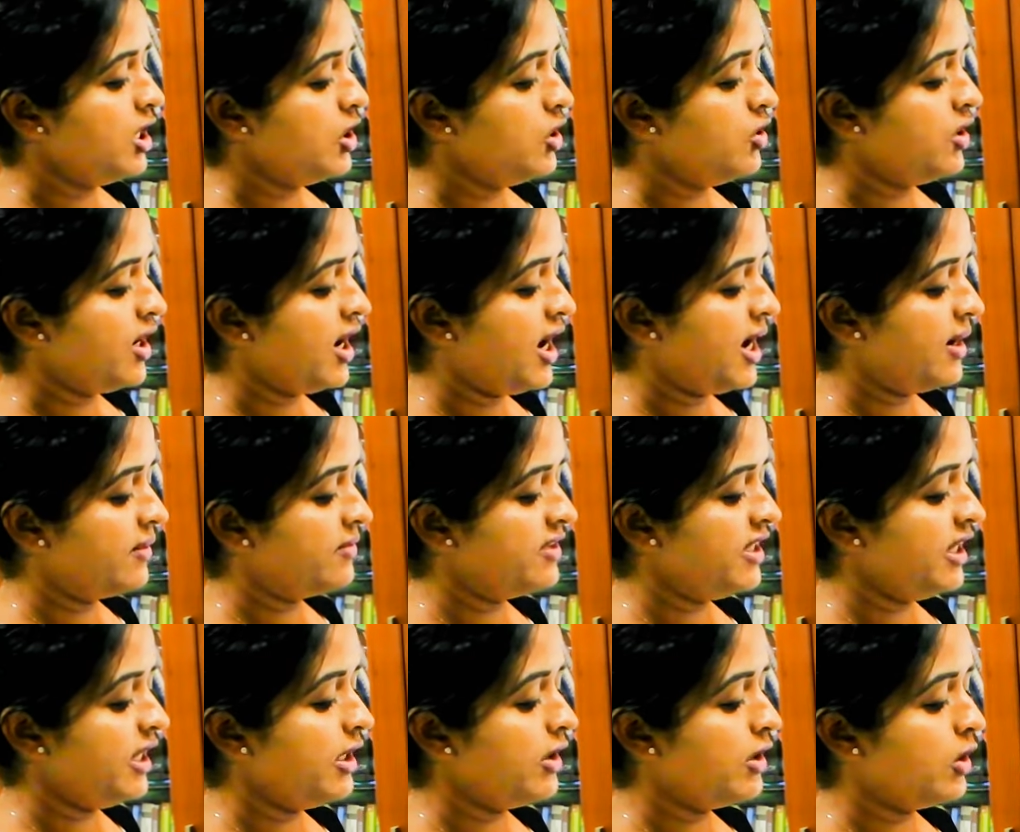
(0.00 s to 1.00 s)
You have
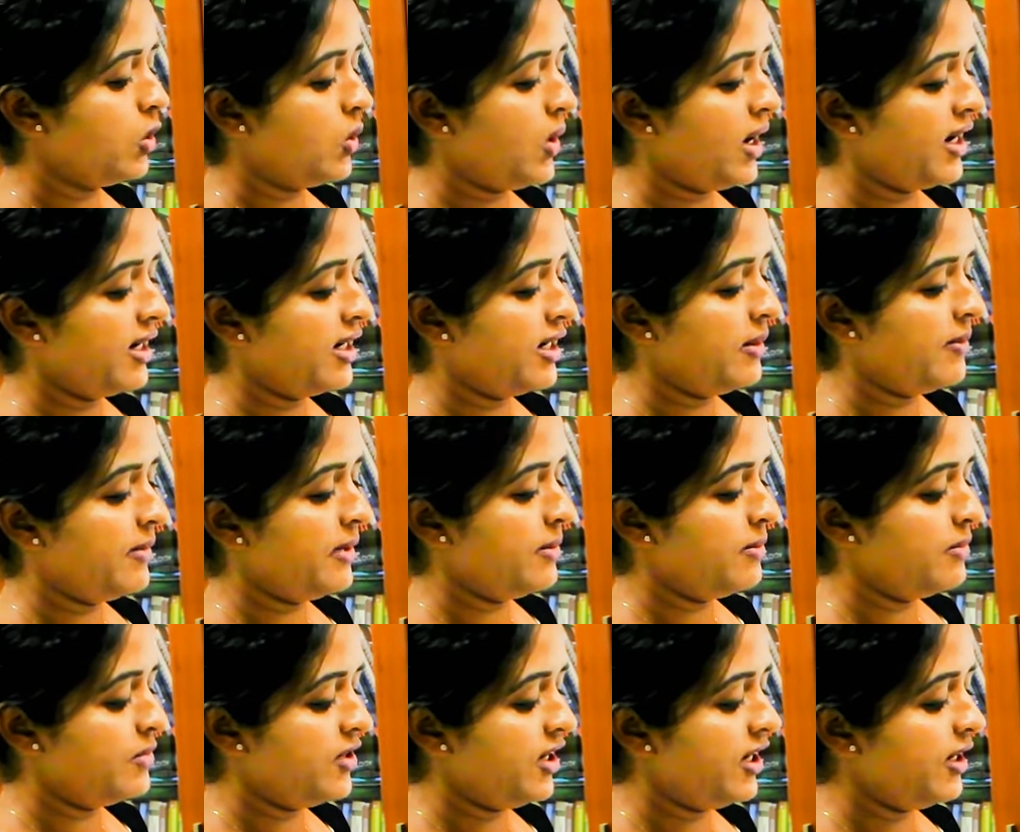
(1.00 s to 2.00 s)
the cloacal
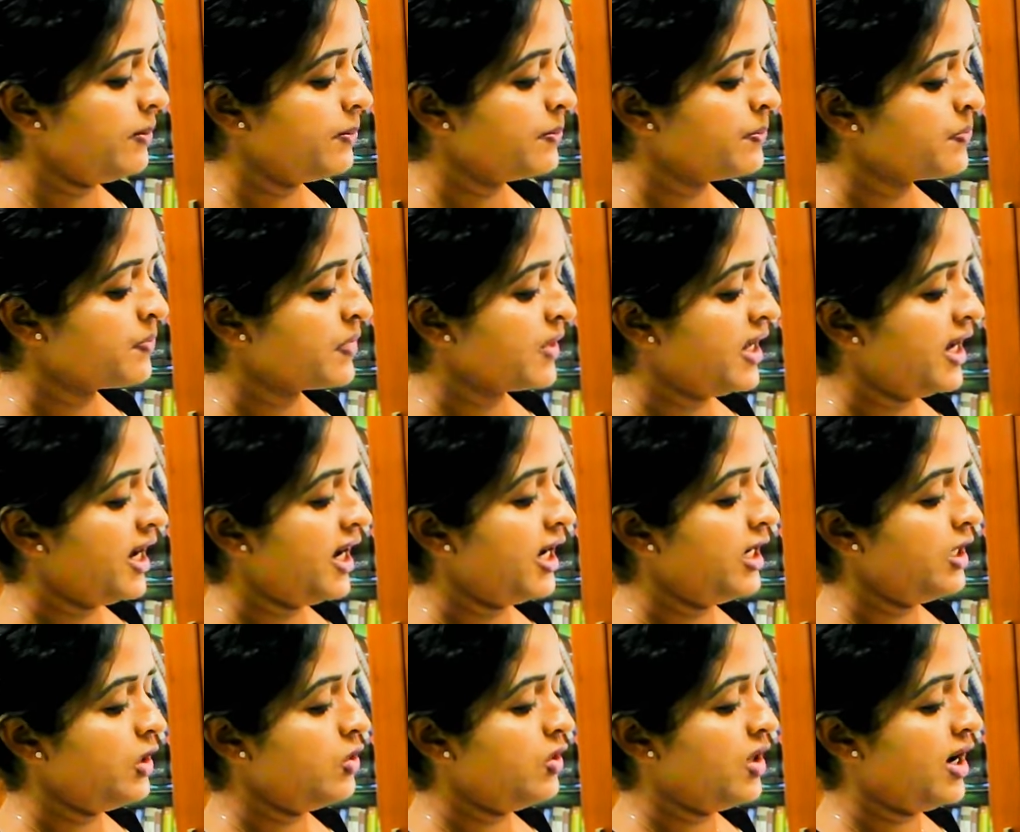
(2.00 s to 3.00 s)
membrane
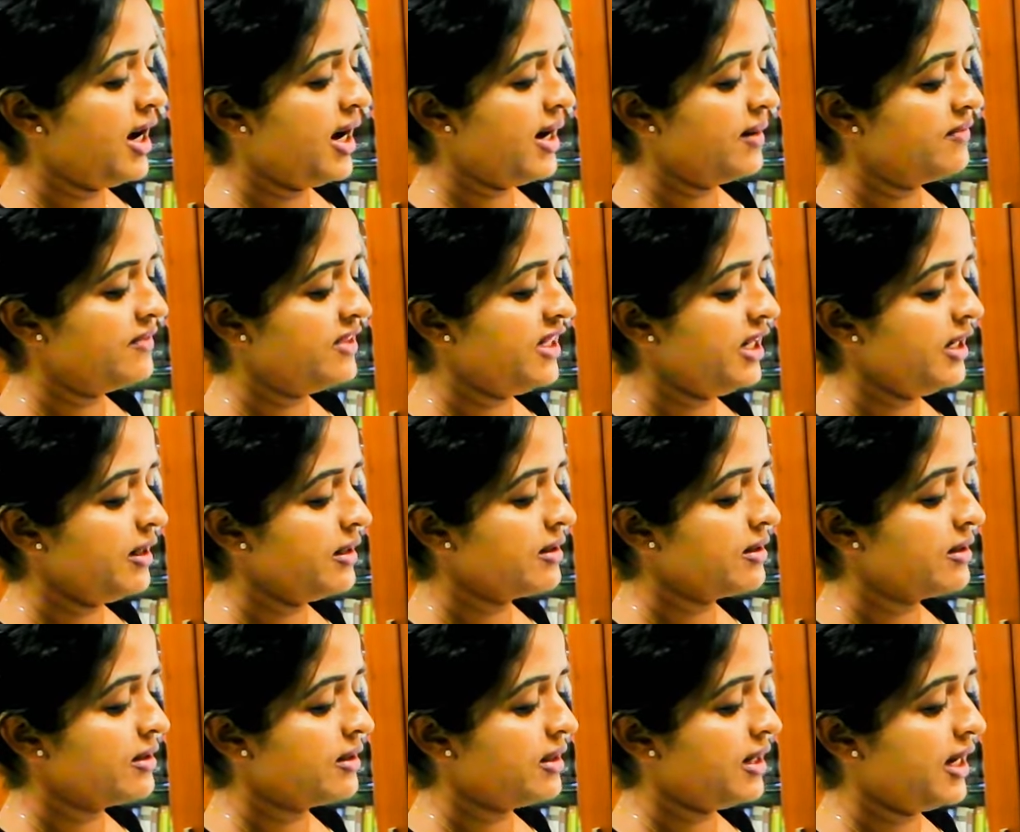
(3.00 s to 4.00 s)
and you have the
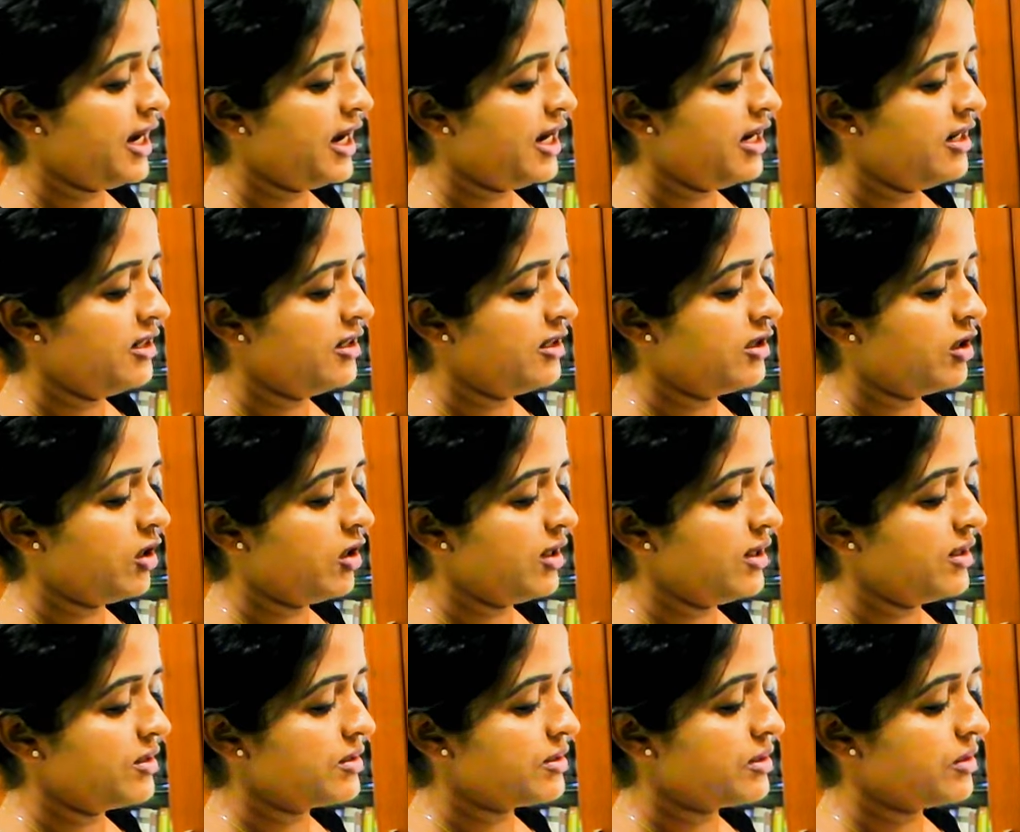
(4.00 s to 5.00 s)

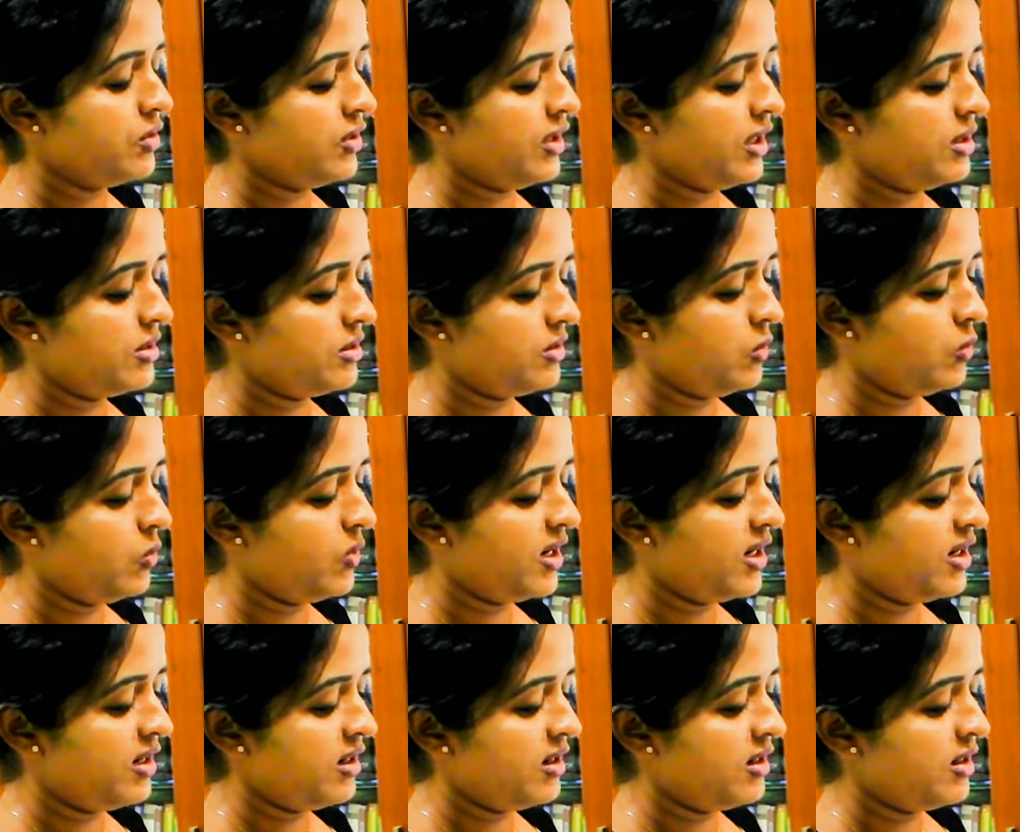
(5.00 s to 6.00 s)
allantois. Okay, so
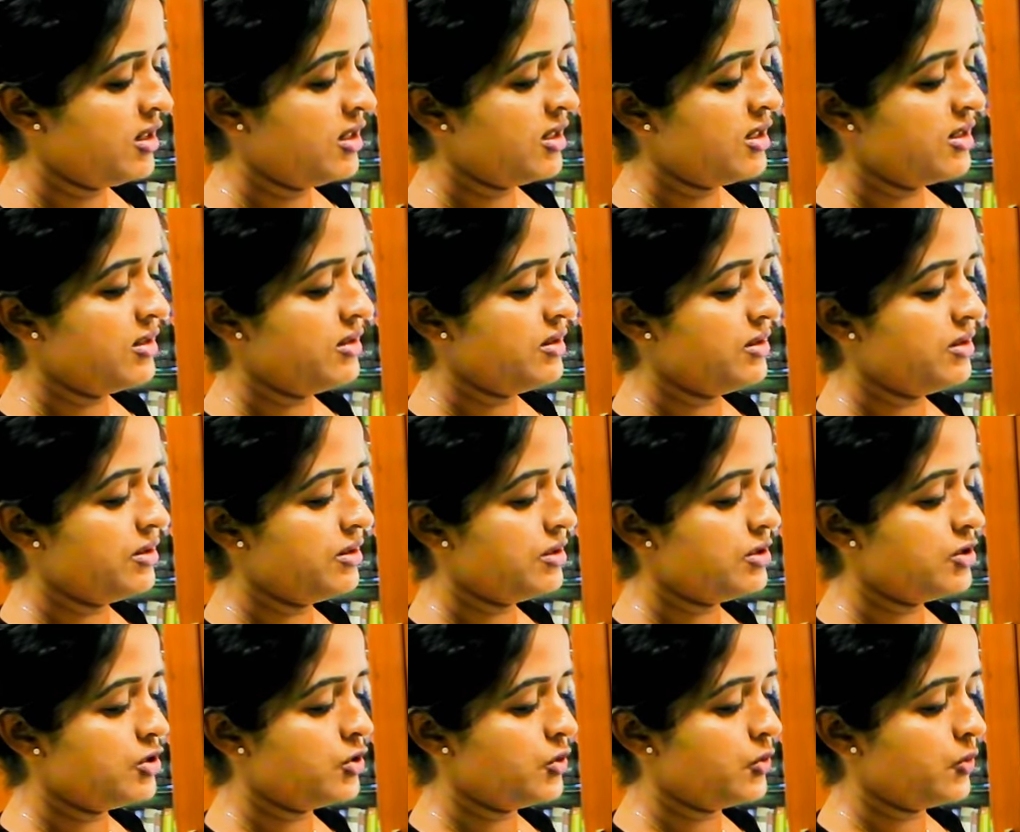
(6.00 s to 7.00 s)
one, this
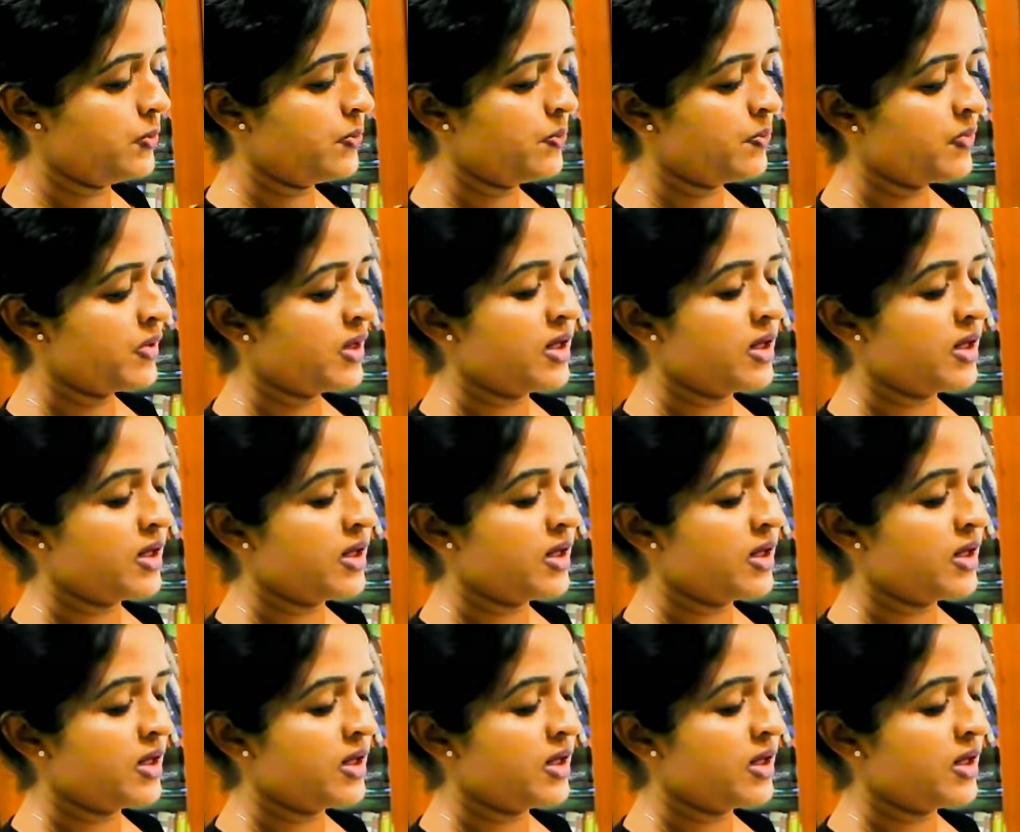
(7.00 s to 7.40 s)
is two.